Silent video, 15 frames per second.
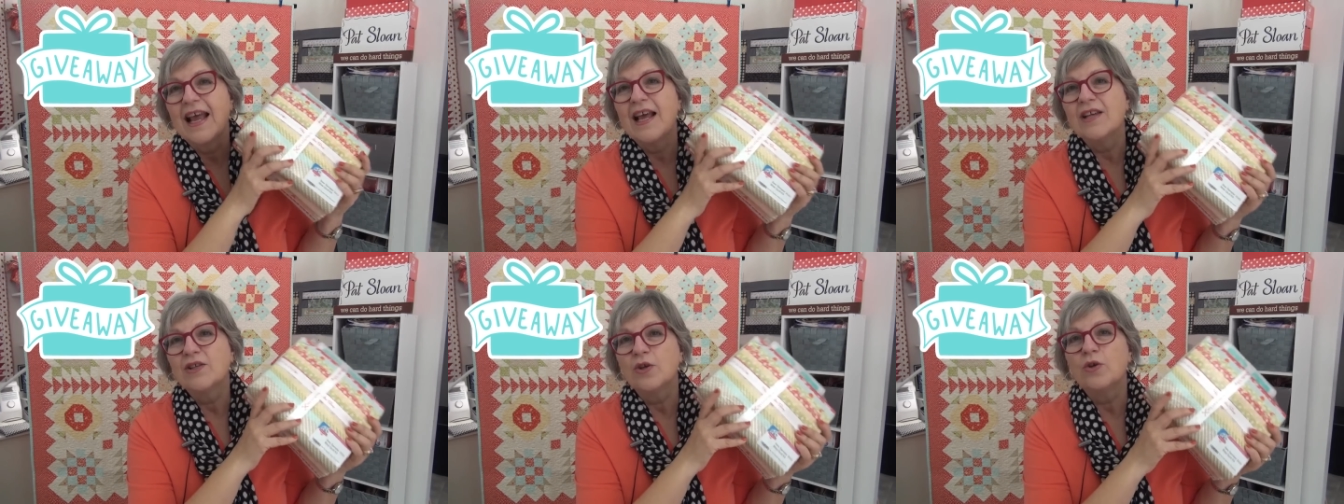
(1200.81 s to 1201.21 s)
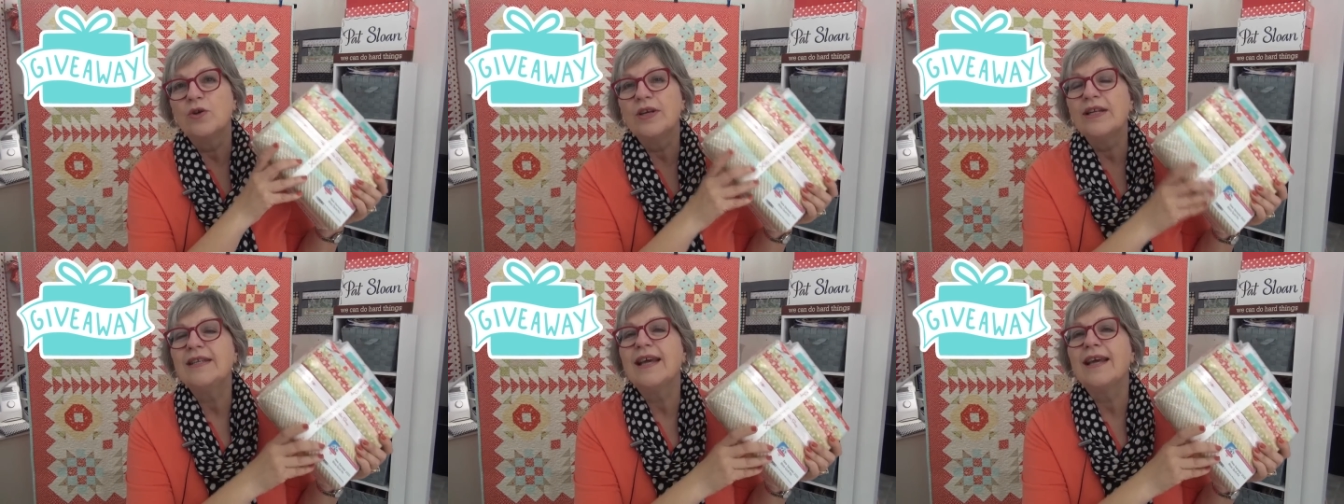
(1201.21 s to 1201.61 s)
So you
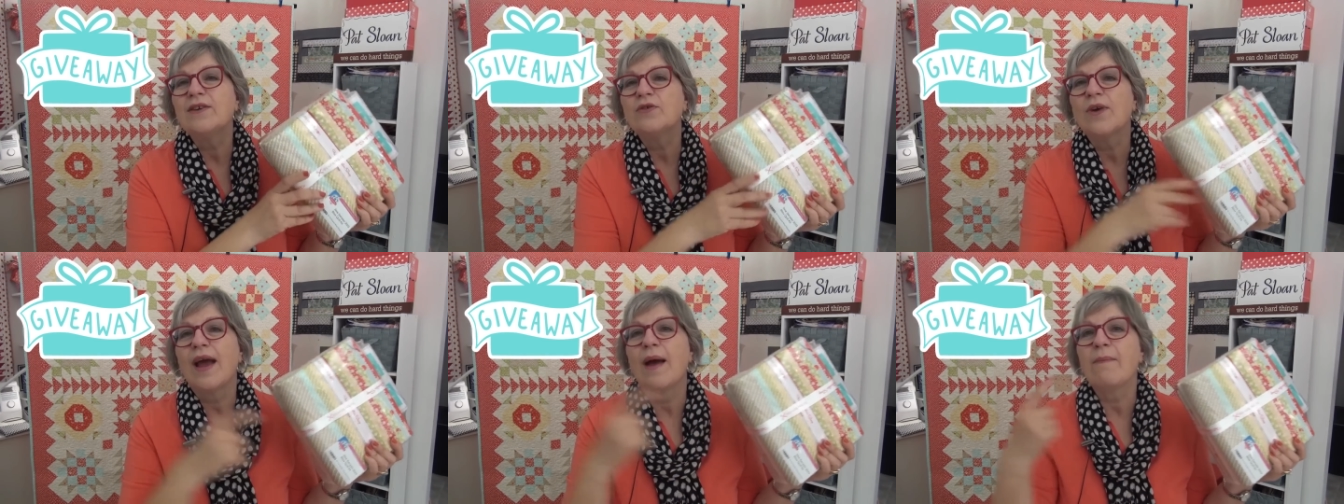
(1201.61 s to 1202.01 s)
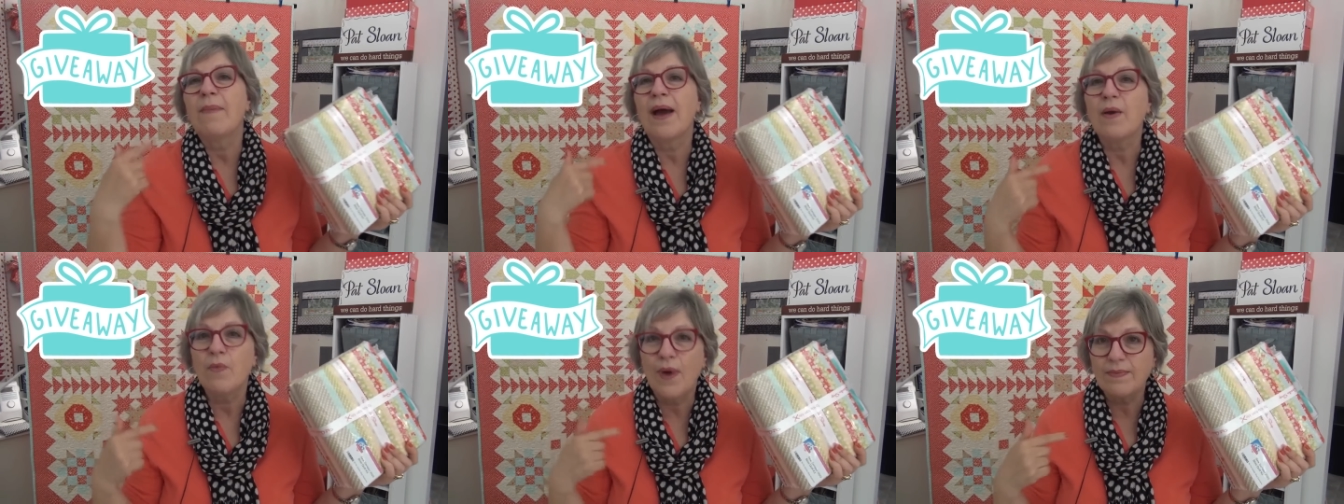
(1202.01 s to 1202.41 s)
need to enter at
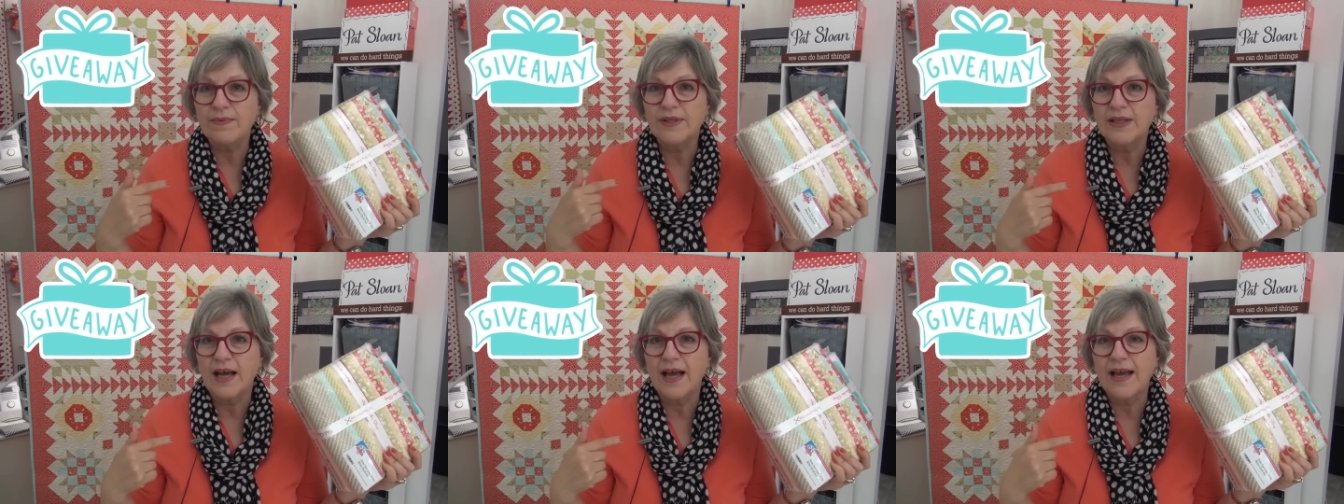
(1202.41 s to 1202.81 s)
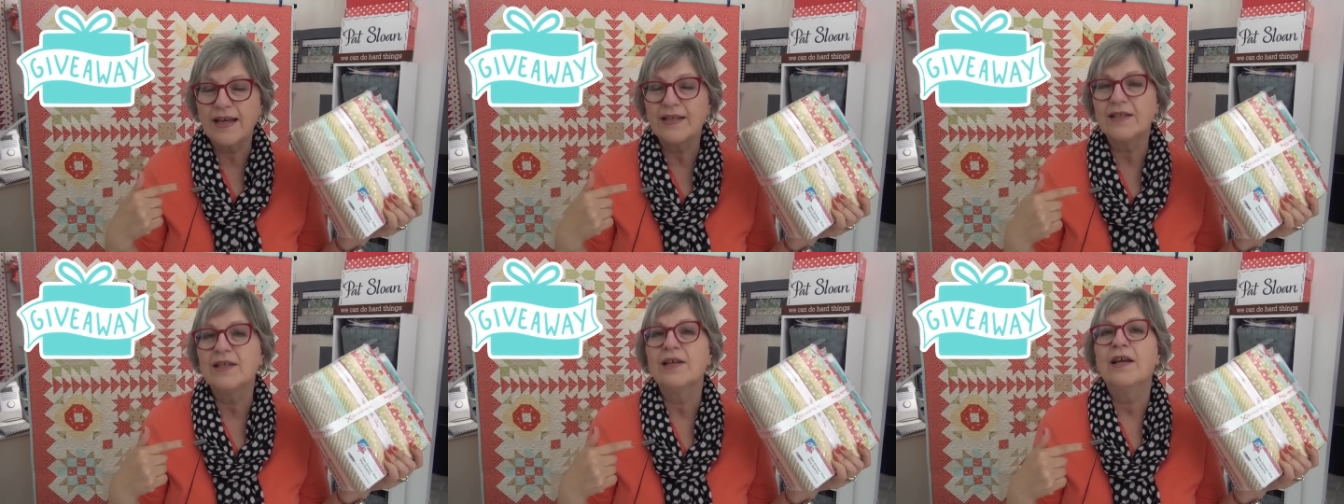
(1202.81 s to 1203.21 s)
my
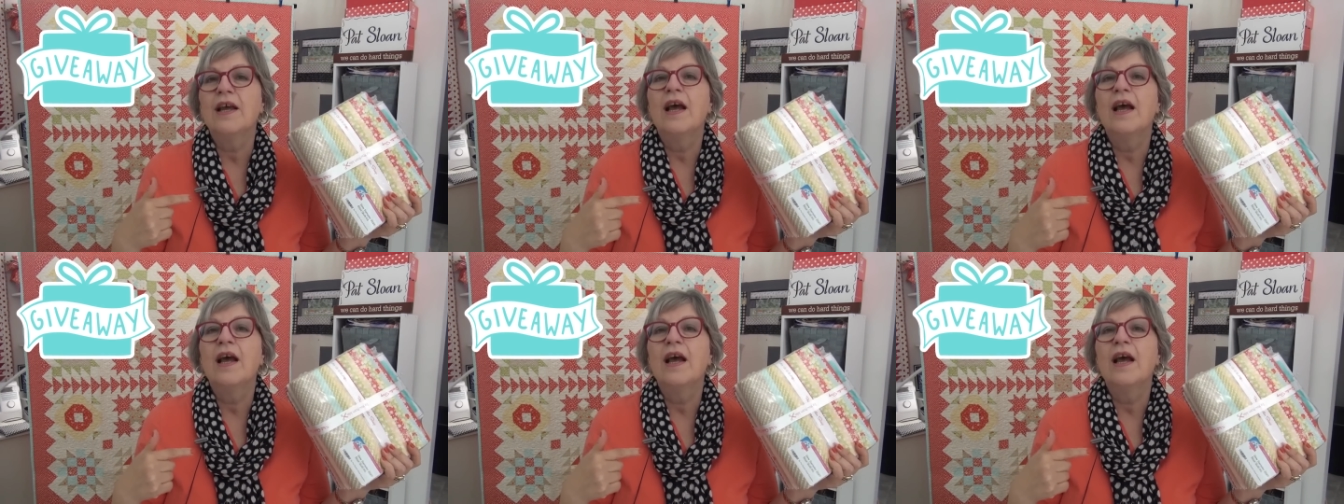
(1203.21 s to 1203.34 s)
website.